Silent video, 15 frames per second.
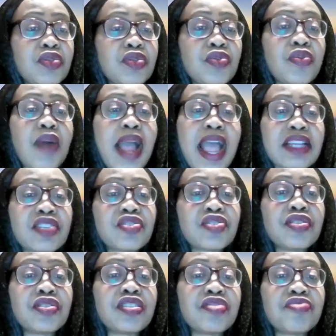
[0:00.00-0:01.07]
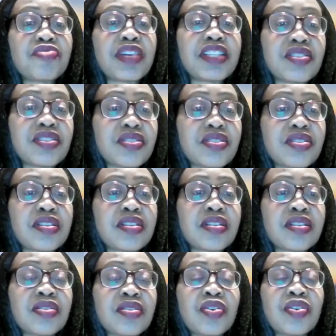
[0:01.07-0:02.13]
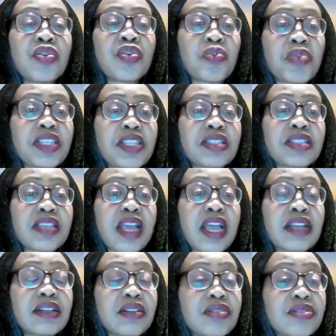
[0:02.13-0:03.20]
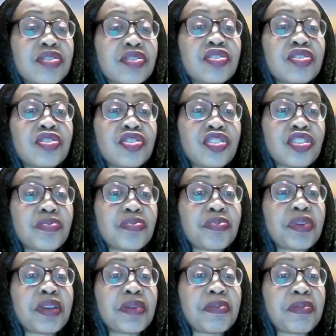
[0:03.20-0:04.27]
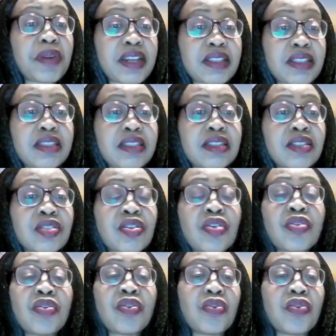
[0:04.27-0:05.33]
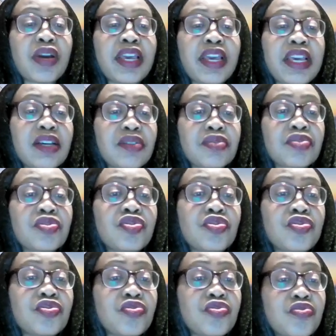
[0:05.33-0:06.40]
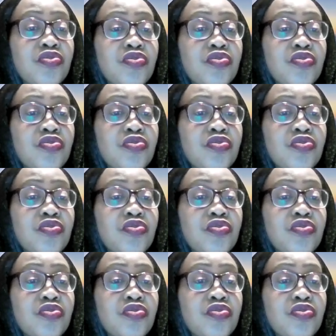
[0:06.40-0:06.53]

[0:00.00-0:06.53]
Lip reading: to actually register with another GP practice, or else you